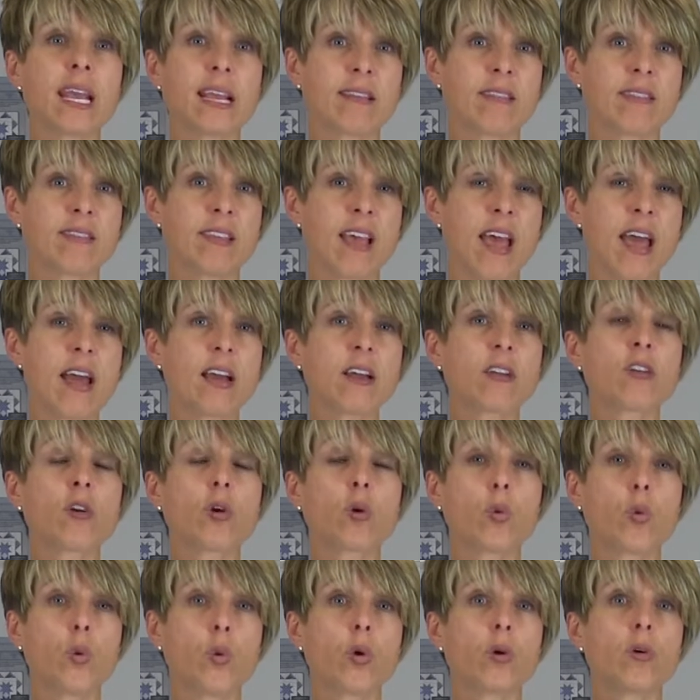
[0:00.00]
exact
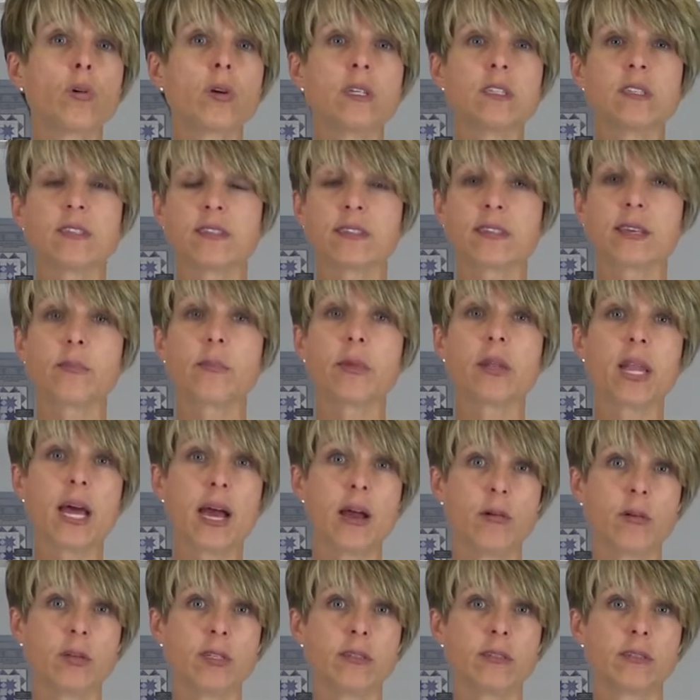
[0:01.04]
1/4 inch seam
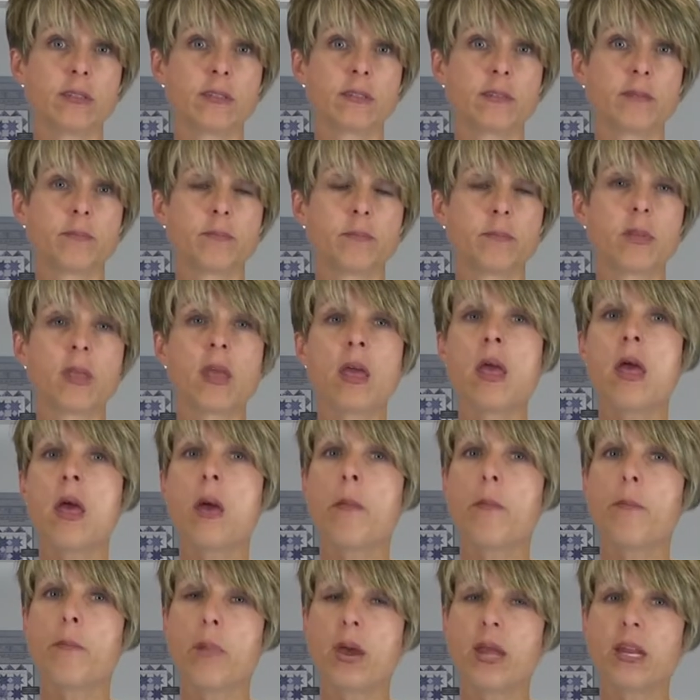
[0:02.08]
allowance.
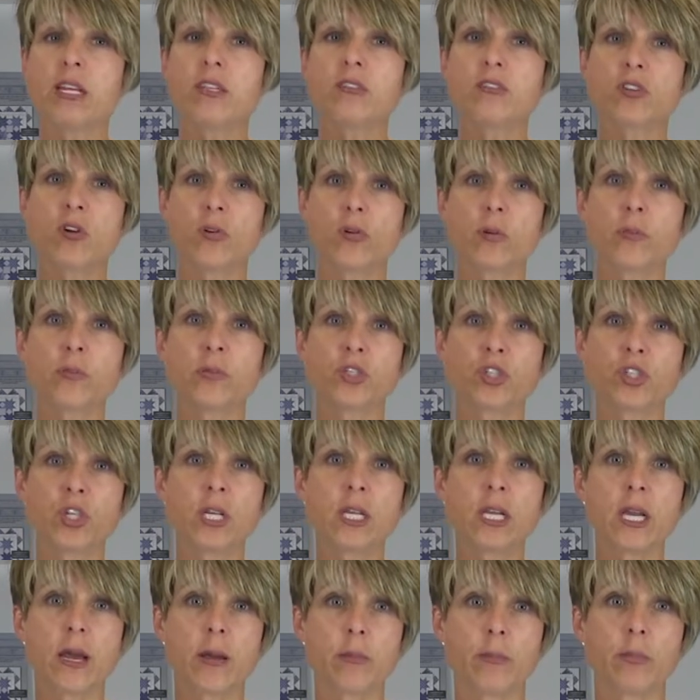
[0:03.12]
Many sewing
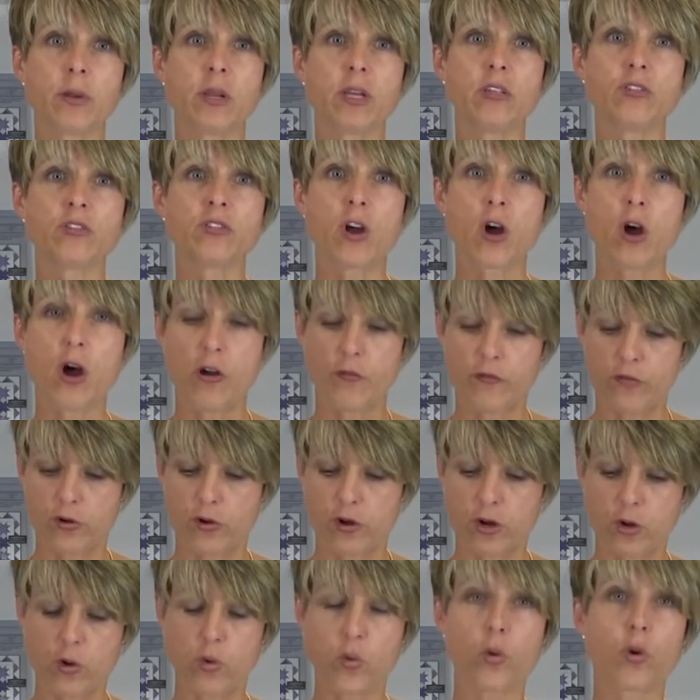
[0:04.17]
machine companies offer
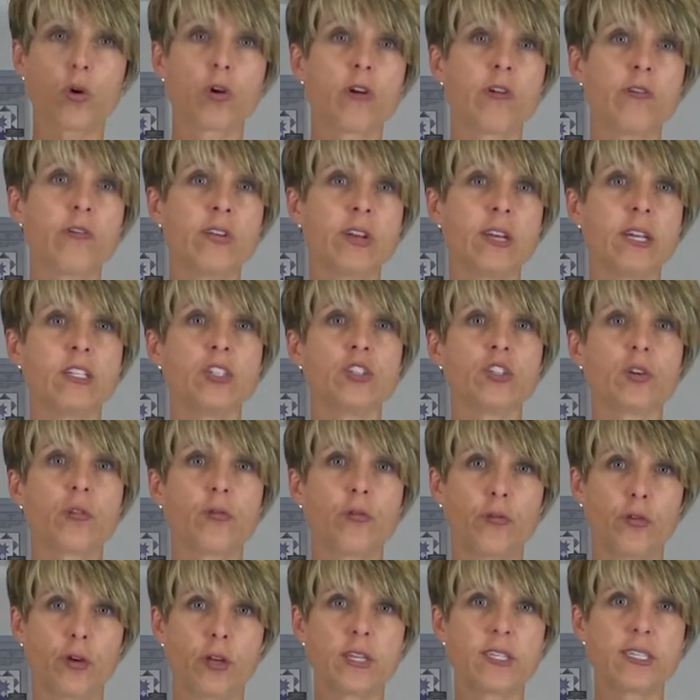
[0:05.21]
a 1/4 inch
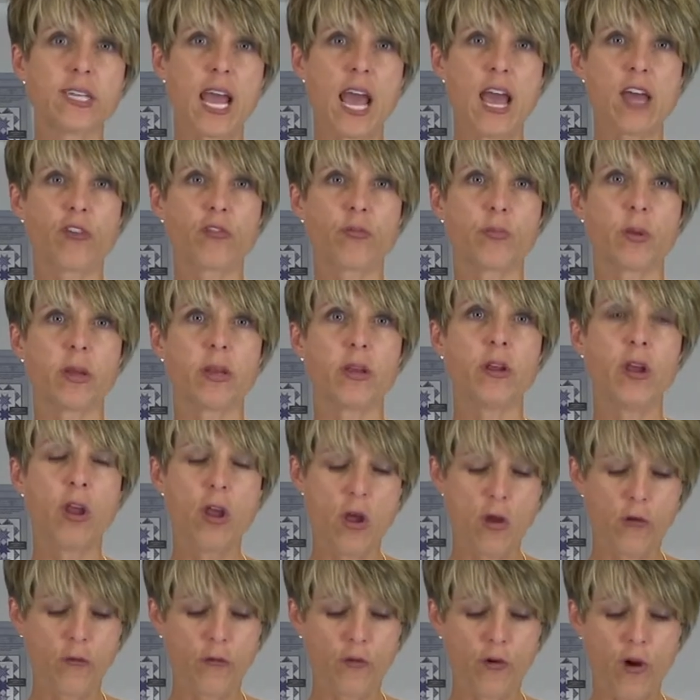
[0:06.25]
foot attachment
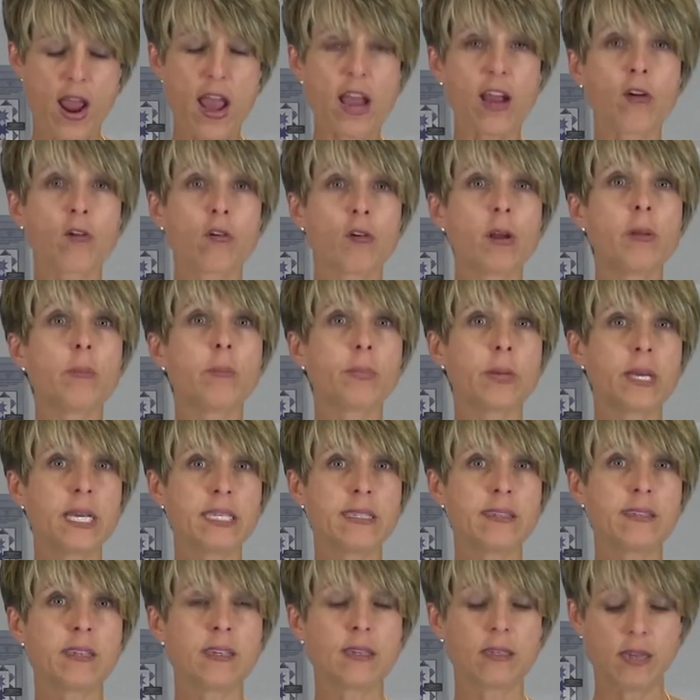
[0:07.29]
for accurate
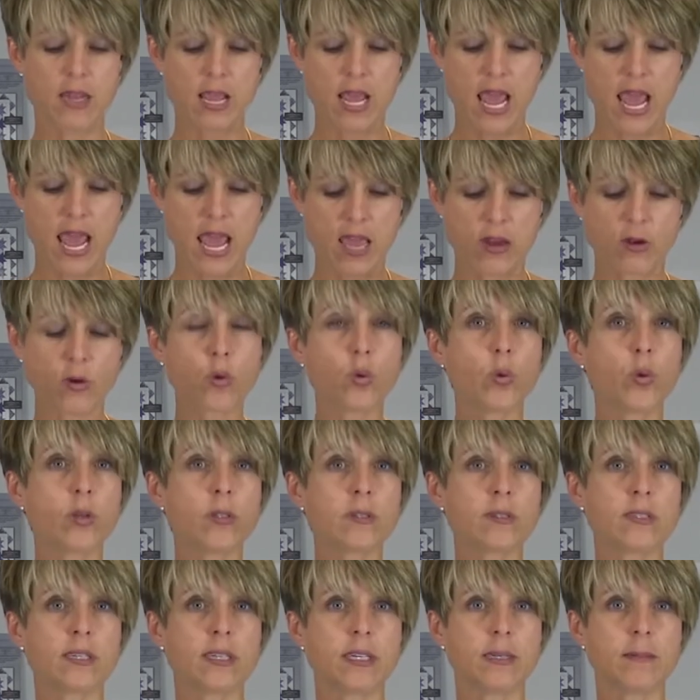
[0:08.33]
piecing and
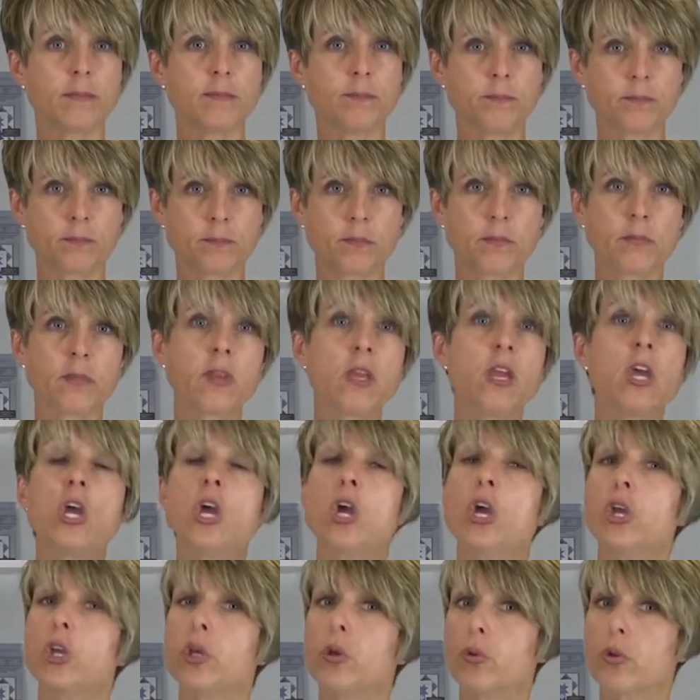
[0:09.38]
quilting.
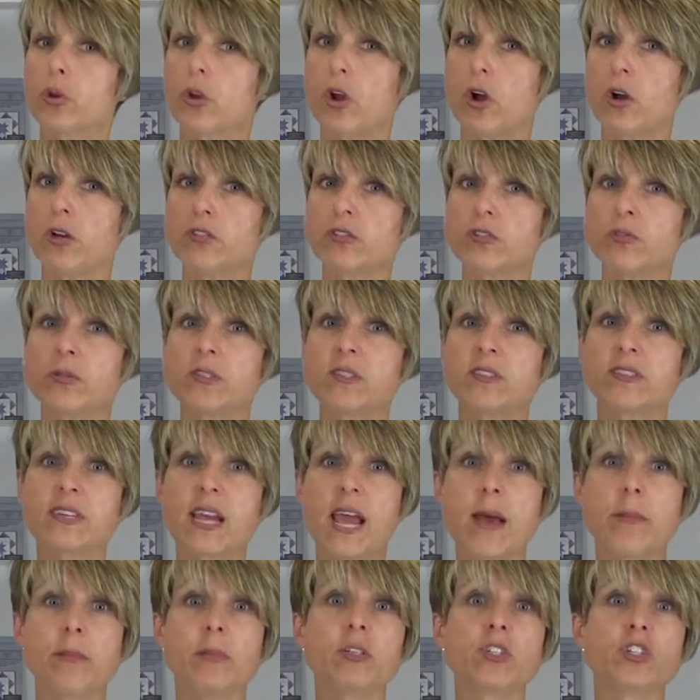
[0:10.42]
You can also
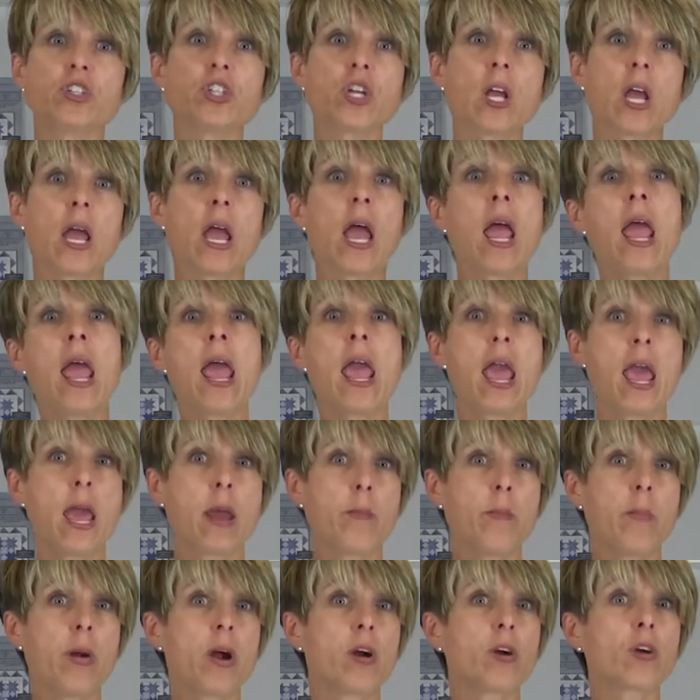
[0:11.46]
establish
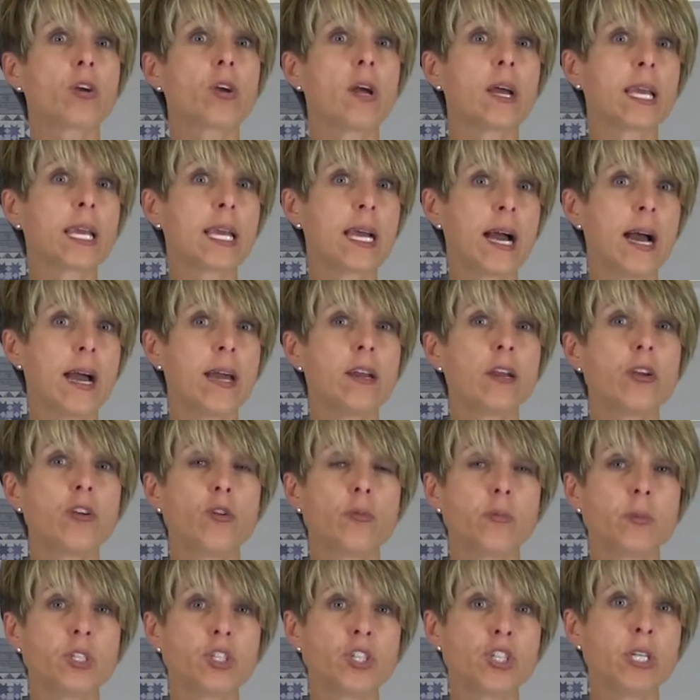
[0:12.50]
and mark a guide on
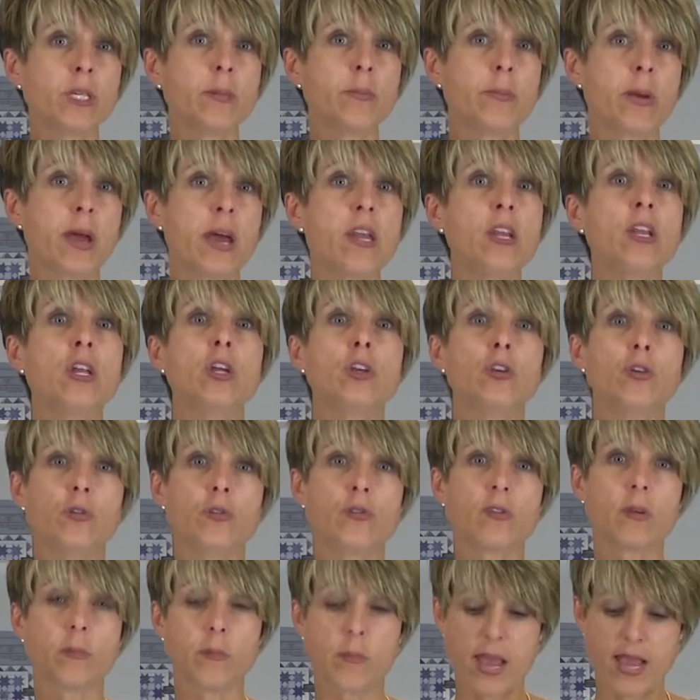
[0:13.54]
your machine bed
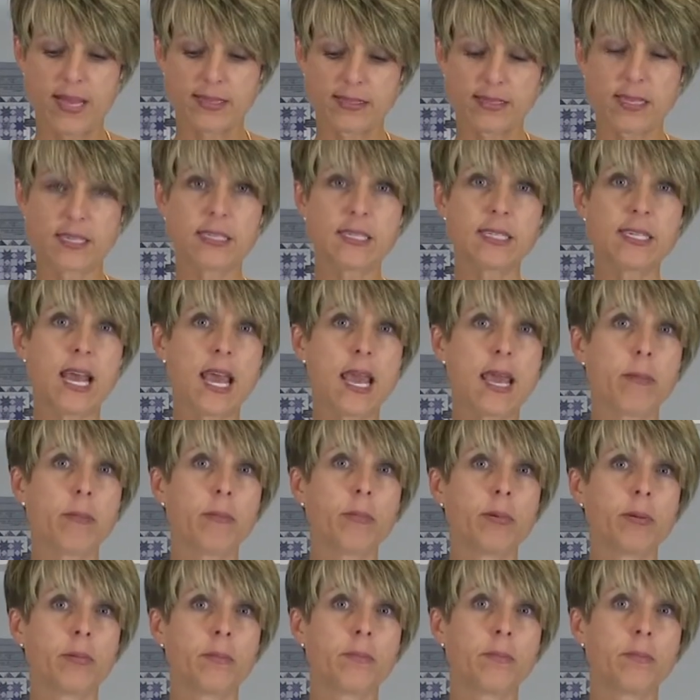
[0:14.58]
using masking tape